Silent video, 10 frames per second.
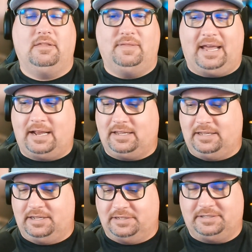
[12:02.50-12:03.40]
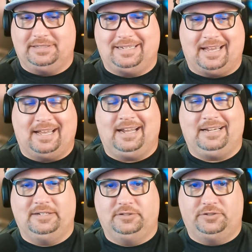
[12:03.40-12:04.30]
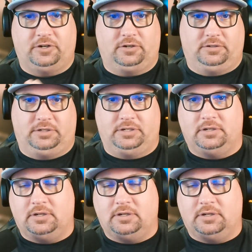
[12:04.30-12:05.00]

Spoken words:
That is tide turned.